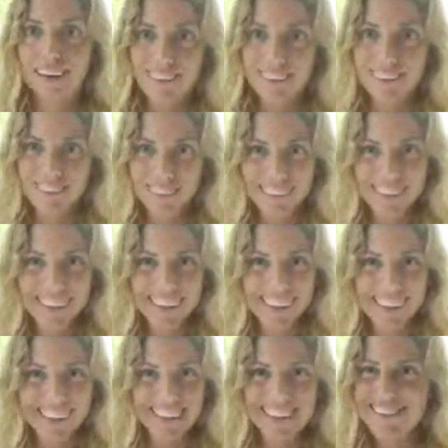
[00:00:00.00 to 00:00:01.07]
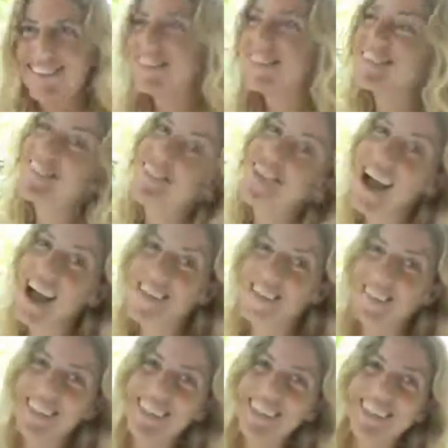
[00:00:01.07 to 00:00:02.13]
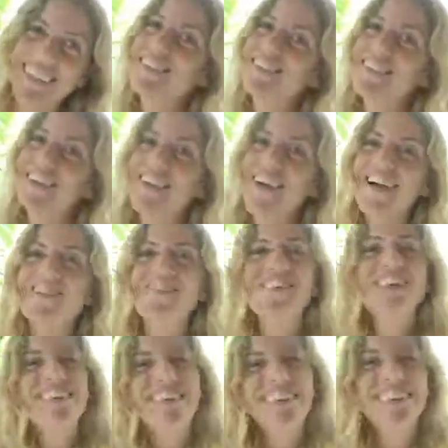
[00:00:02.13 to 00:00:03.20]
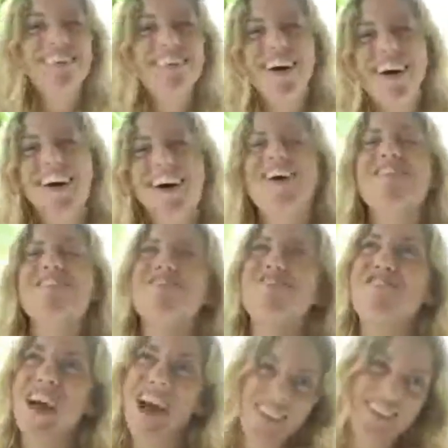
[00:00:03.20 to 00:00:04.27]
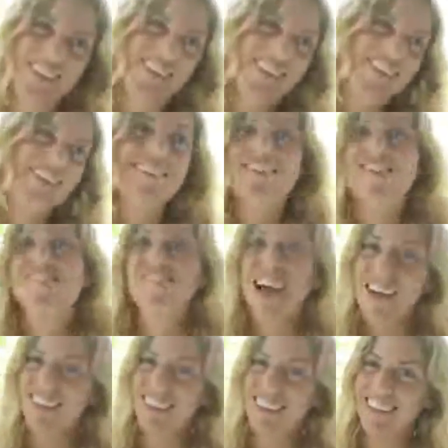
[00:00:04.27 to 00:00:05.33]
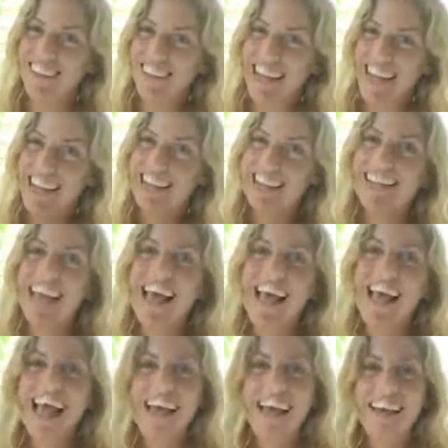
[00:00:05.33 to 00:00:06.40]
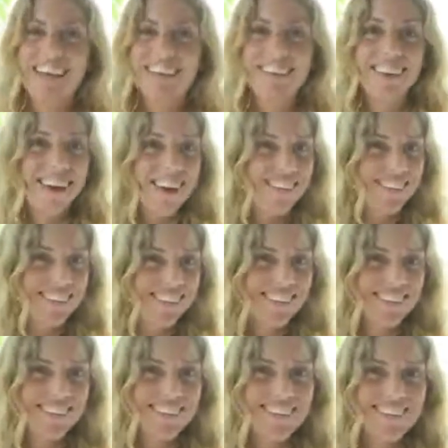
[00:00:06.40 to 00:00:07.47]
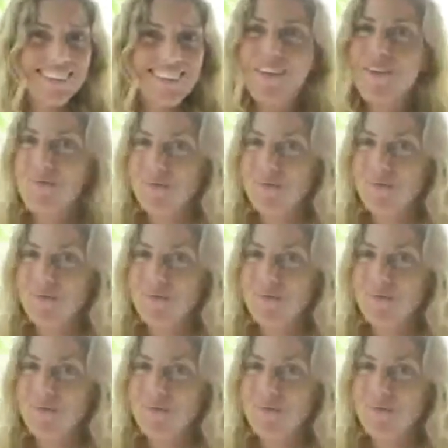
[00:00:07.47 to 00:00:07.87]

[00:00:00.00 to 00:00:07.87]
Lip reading: And everything's working, so I'm so happy. And so I'm wishing you all a fabulous, fabulous day. And I will see you soon.